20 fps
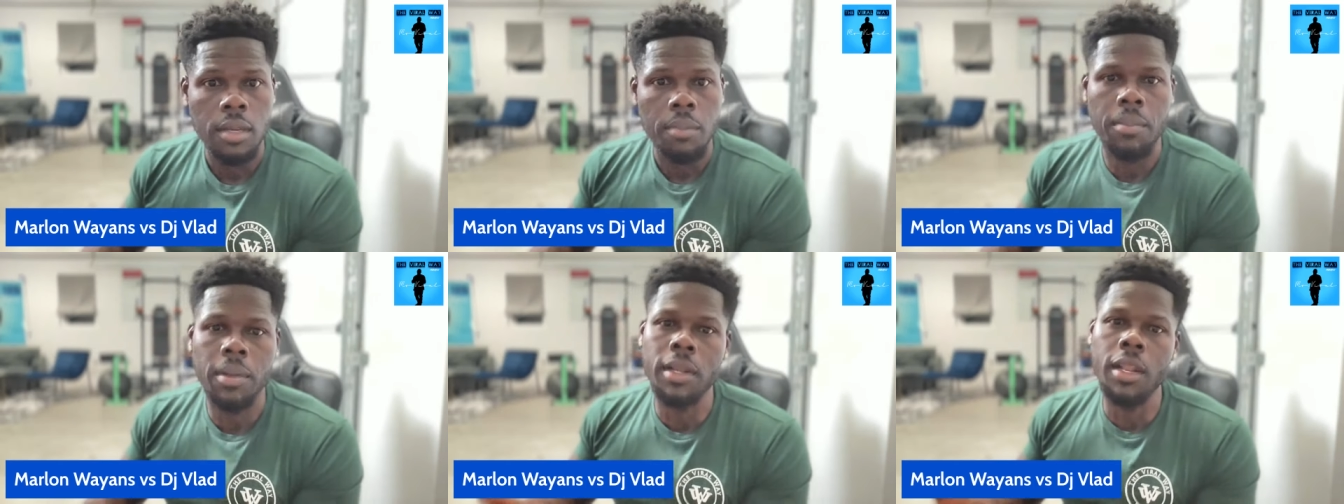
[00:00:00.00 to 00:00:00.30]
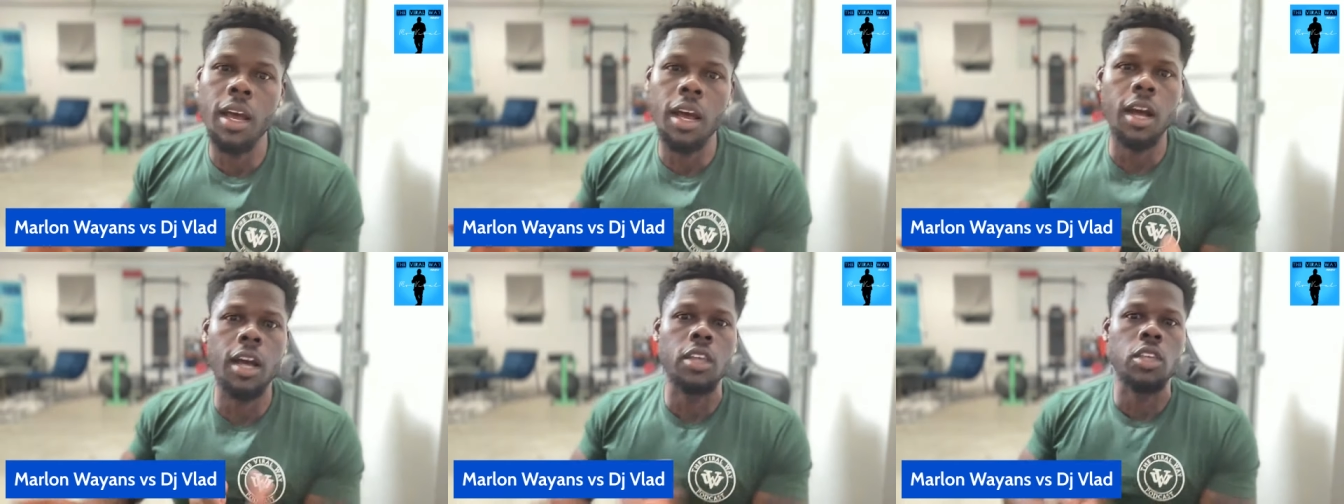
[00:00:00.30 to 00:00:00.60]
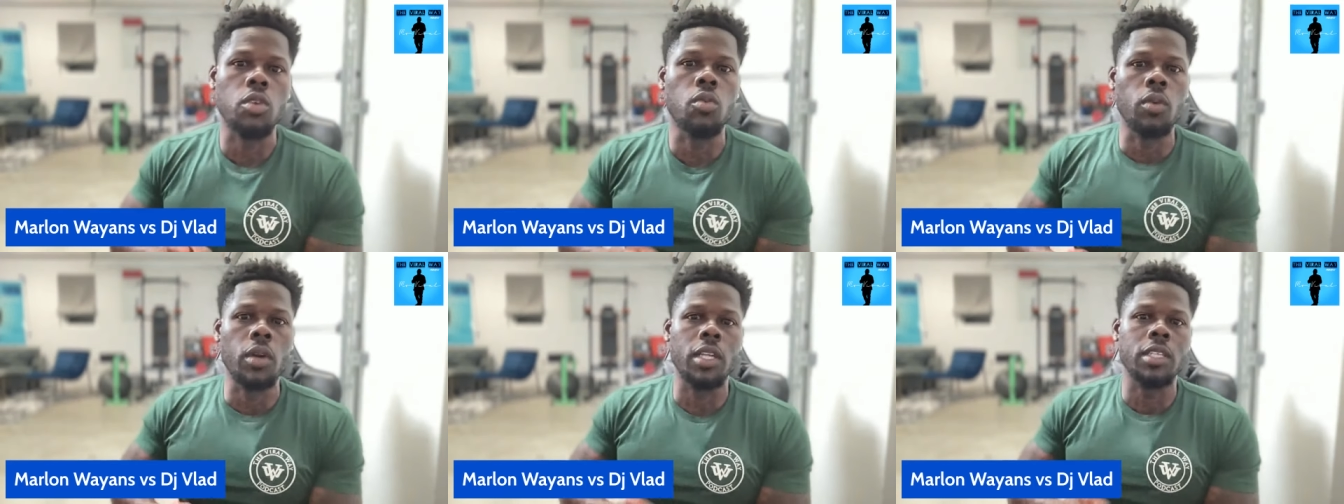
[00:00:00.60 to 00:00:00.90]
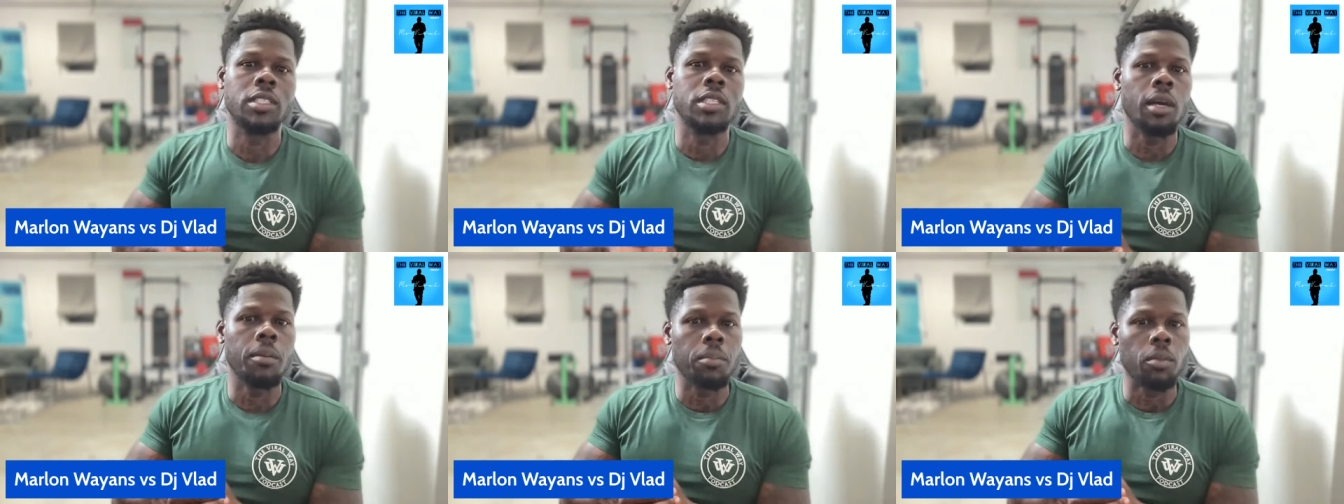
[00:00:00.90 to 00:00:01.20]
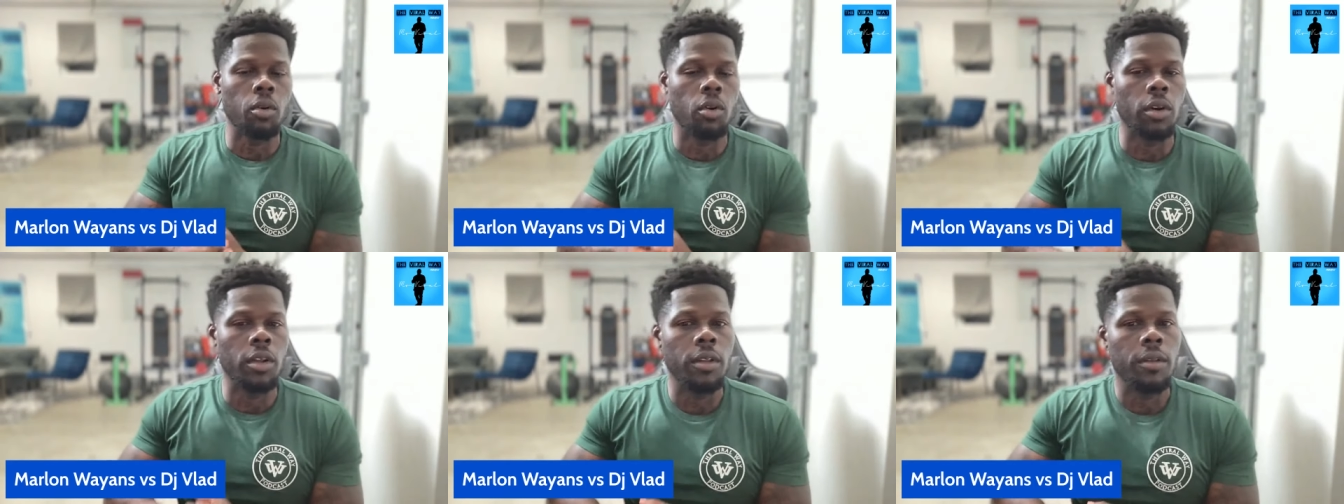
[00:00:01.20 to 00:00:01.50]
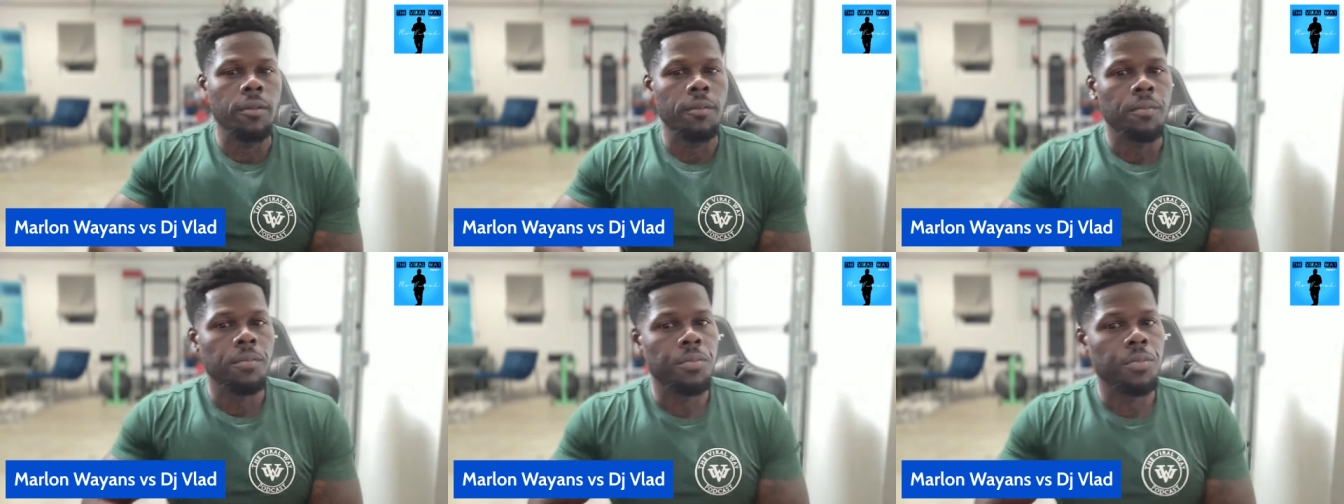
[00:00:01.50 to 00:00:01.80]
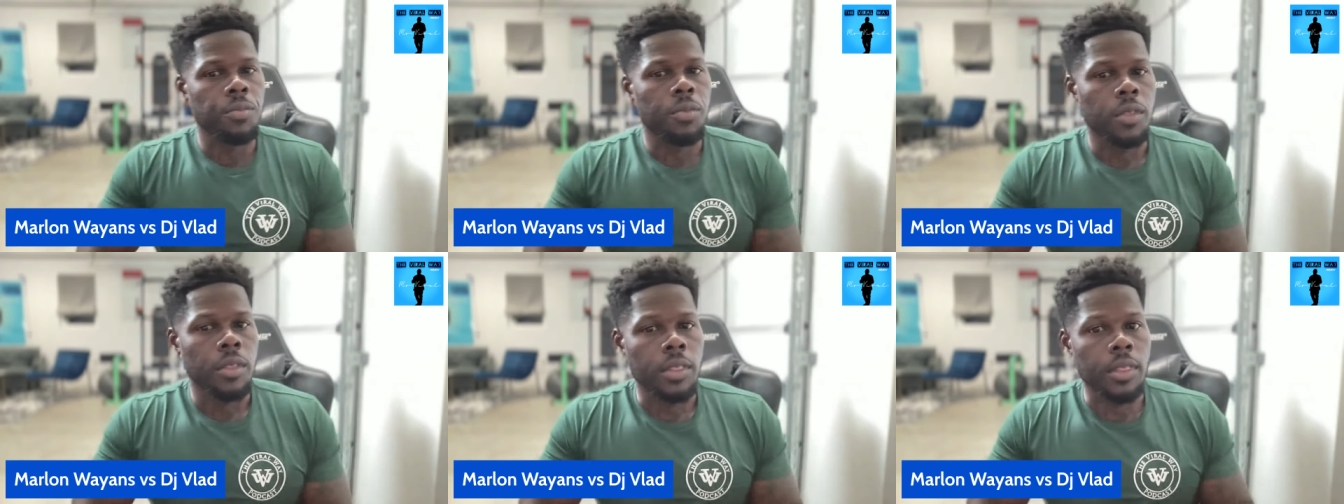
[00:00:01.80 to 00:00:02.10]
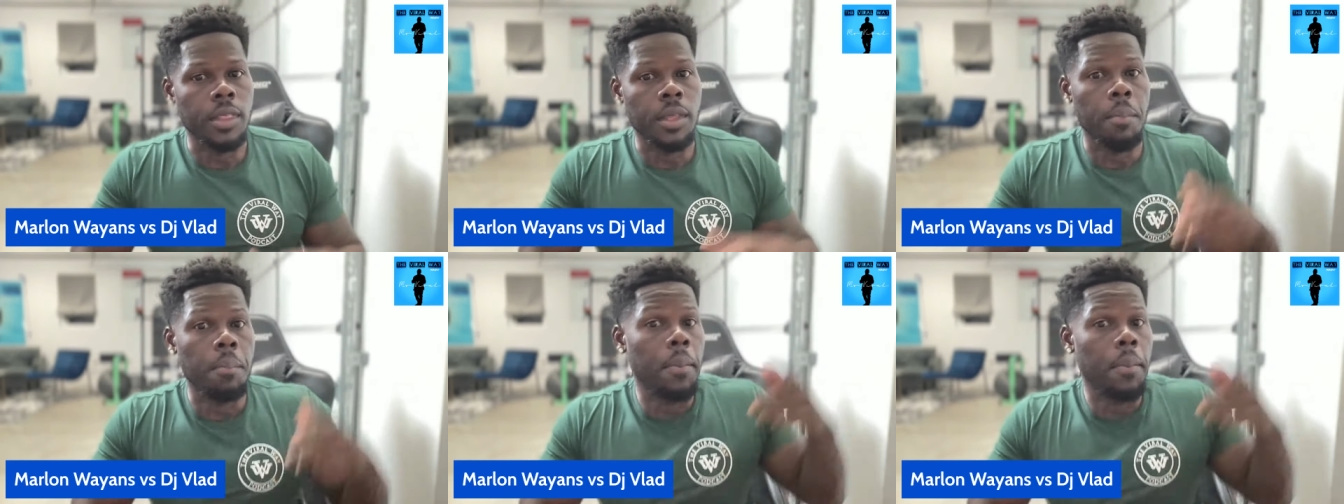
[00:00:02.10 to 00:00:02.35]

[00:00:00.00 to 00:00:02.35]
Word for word: But nah, you want to jump on the